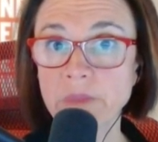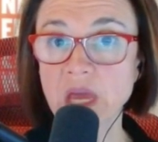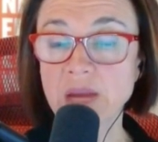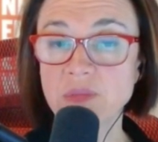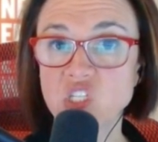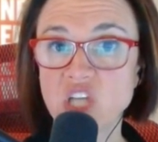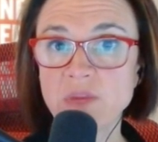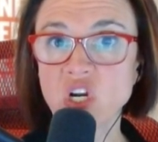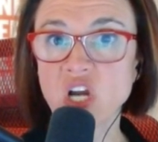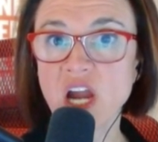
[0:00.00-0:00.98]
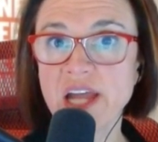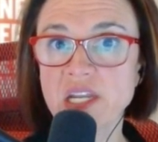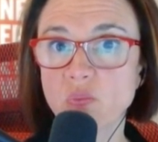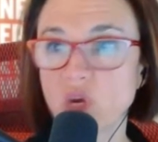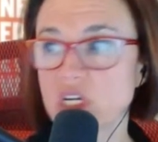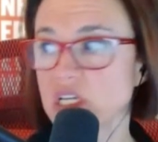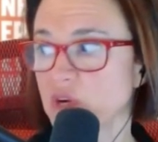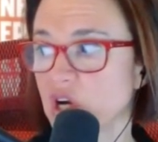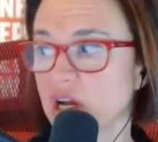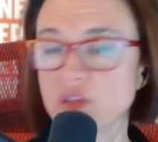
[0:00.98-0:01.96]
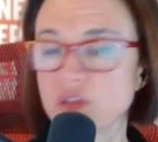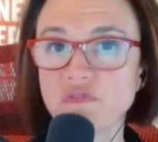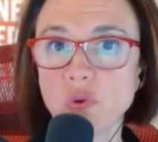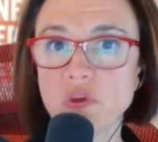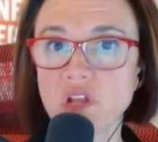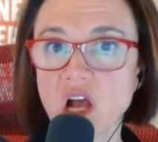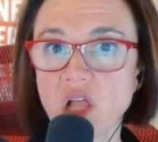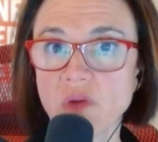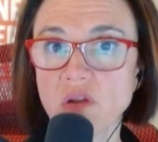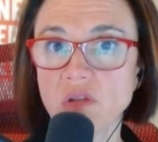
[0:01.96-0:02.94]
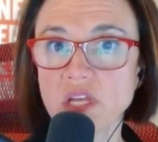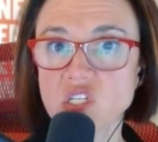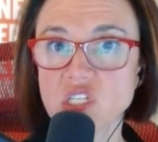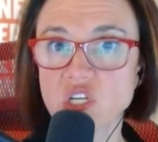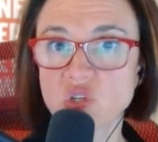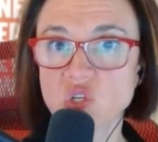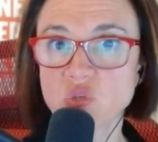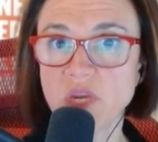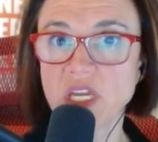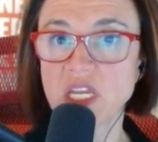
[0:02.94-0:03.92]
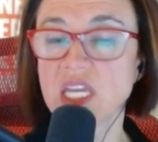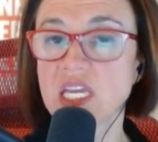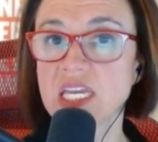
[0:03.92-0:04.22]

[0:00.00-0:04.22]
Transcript: I mean, one Democrat on the floor of the Colorado legislature this week,